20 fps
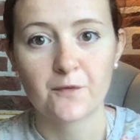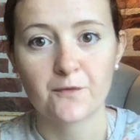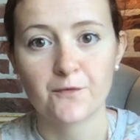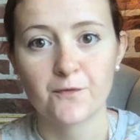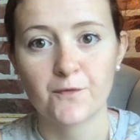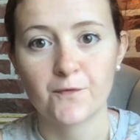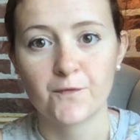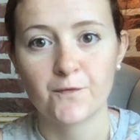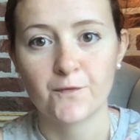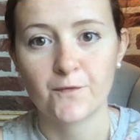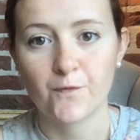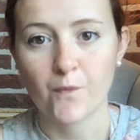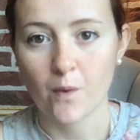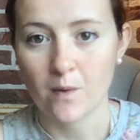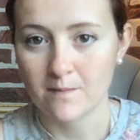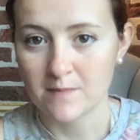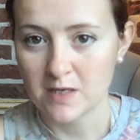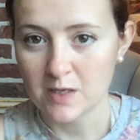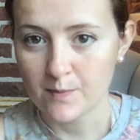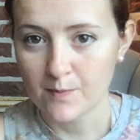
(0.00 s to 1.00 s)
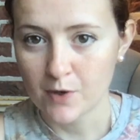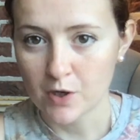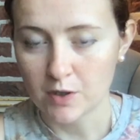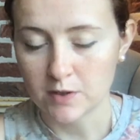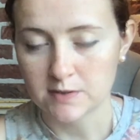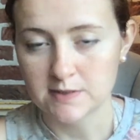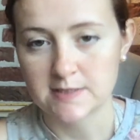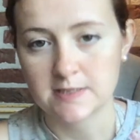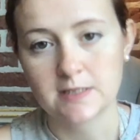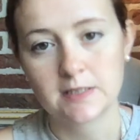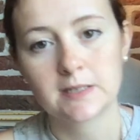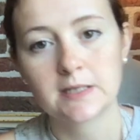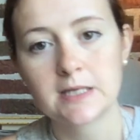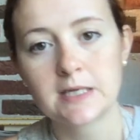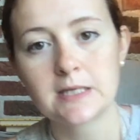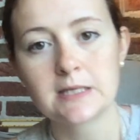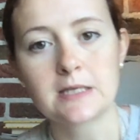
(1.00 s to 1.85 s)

For me personally,